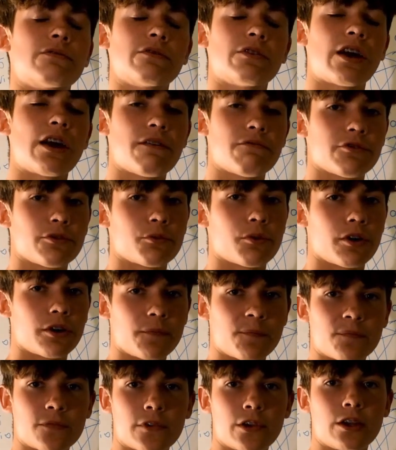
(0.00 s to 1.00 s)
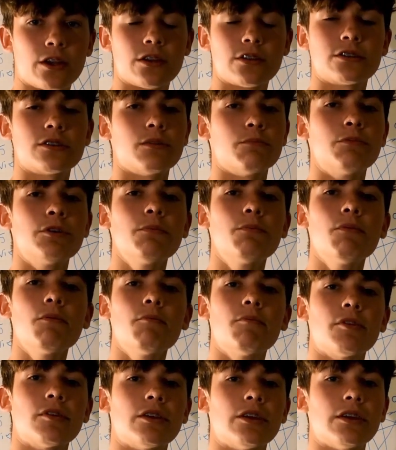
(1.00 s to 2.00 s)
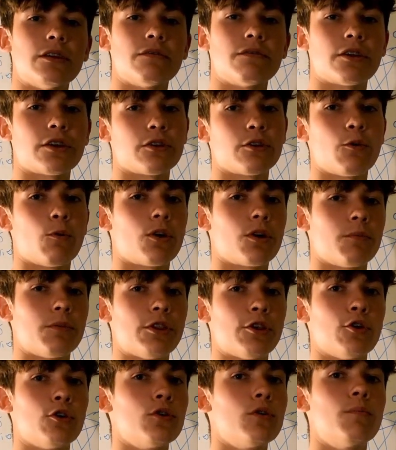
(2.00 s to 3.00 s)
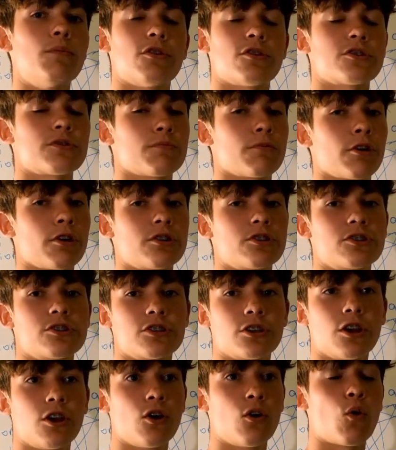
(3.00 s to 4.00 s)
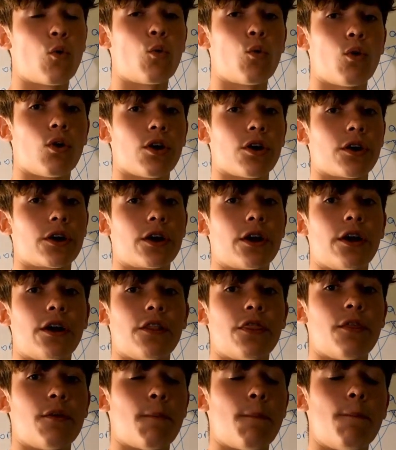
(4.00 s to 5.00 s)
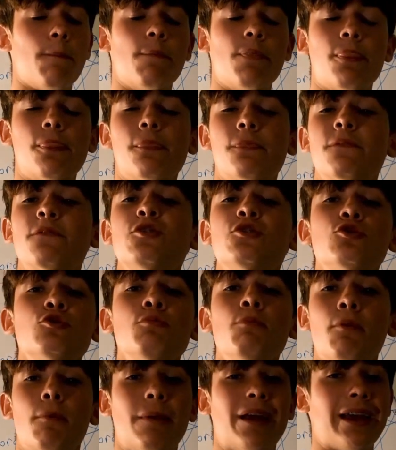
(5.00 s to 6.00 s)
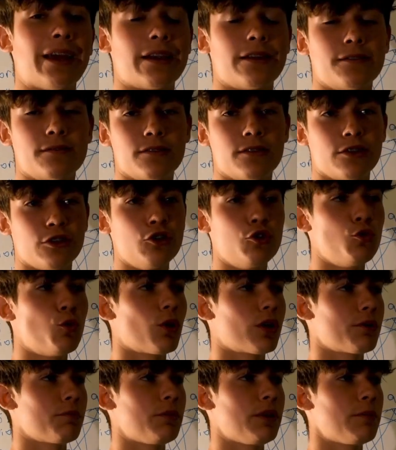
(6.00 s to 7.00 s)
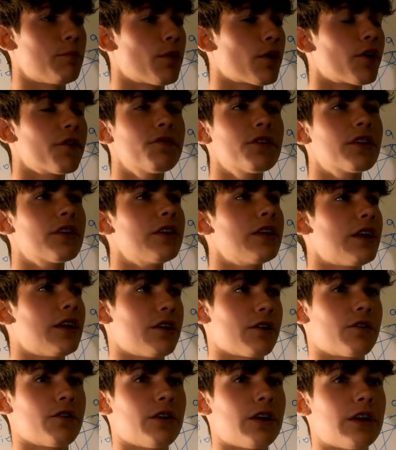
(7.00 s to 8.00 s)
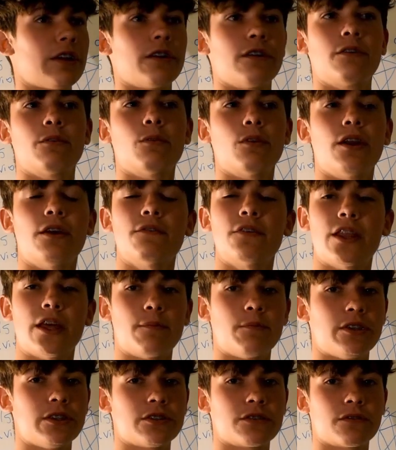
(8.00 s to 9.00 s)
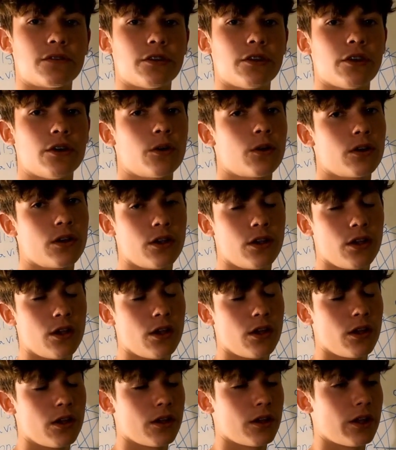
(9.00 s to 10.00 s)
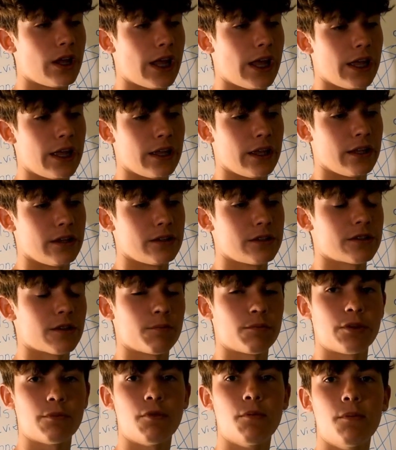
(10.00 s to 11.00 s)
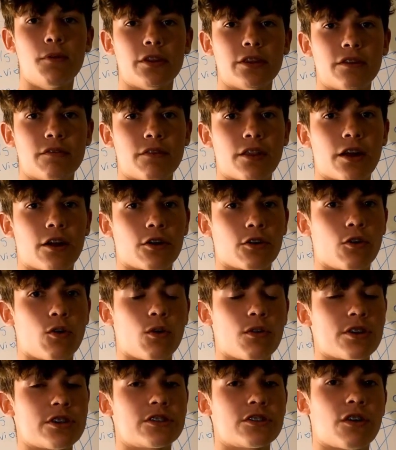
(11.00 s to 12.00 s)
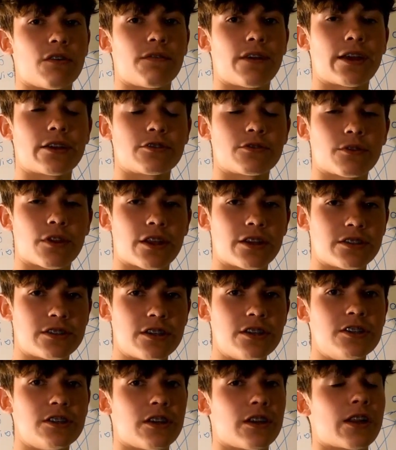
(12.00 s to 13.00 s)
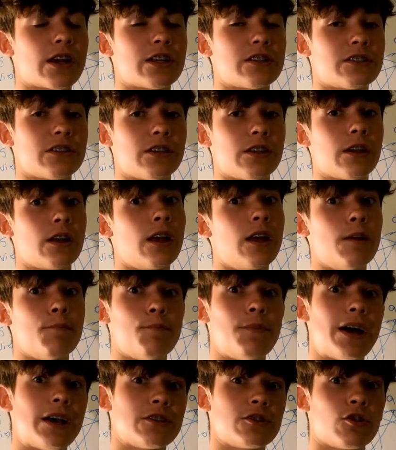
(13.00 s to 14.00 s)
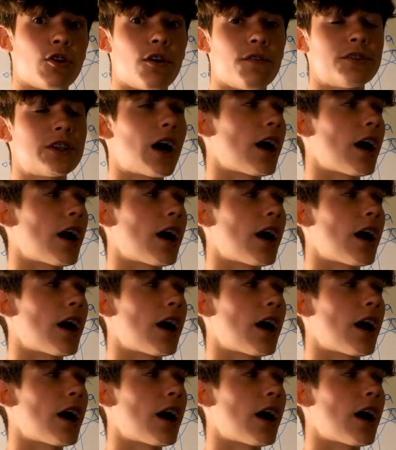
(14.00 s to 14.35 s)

for everyone. Some people believe that you want to be the Übermensch, or the Superman, you want to be perfectly integrated, whatever that means for you. And some people believe that our goal is self-actualization, as in Maslow's